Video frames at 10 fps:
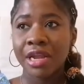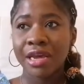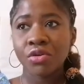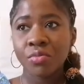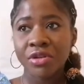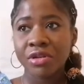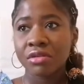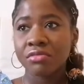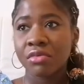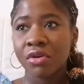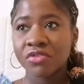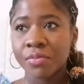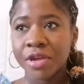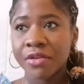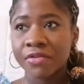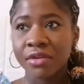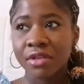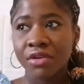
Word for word: Like nobody locks up anything.